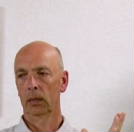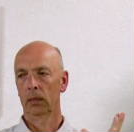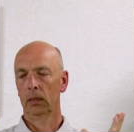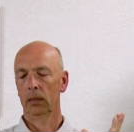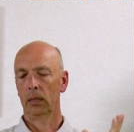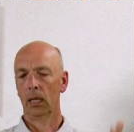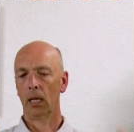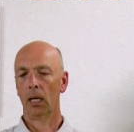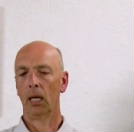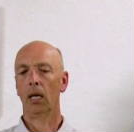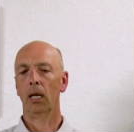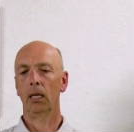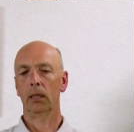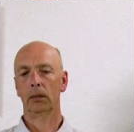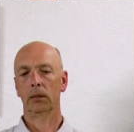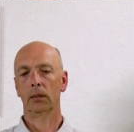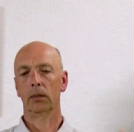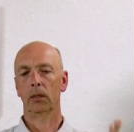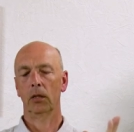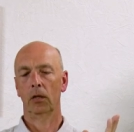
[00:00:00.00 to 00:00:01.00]

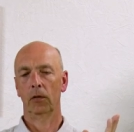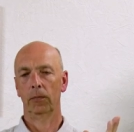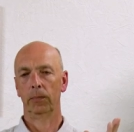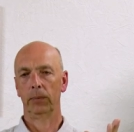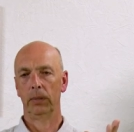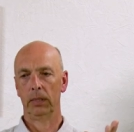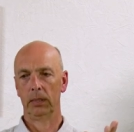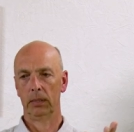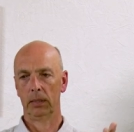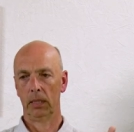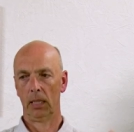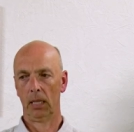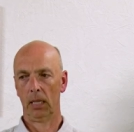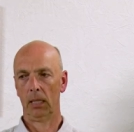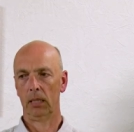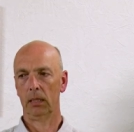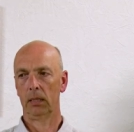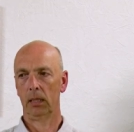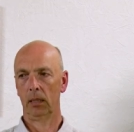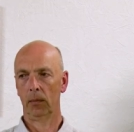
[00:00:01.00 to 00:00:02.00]
task of
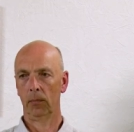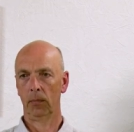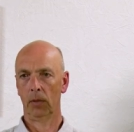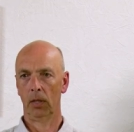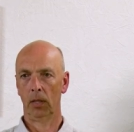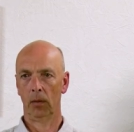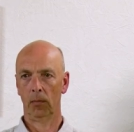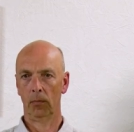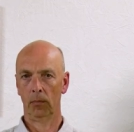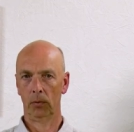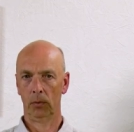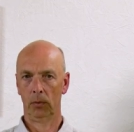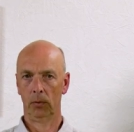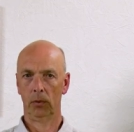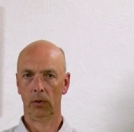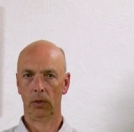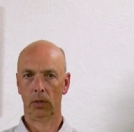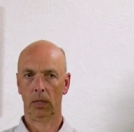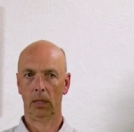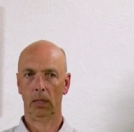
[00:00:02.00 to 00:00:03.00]
presenting
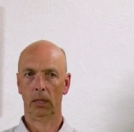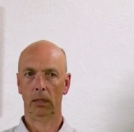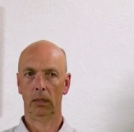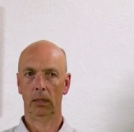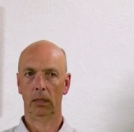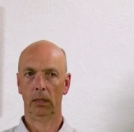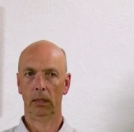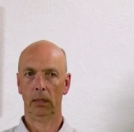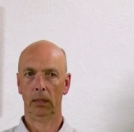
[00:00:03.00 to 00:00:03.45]
Mahamudra in an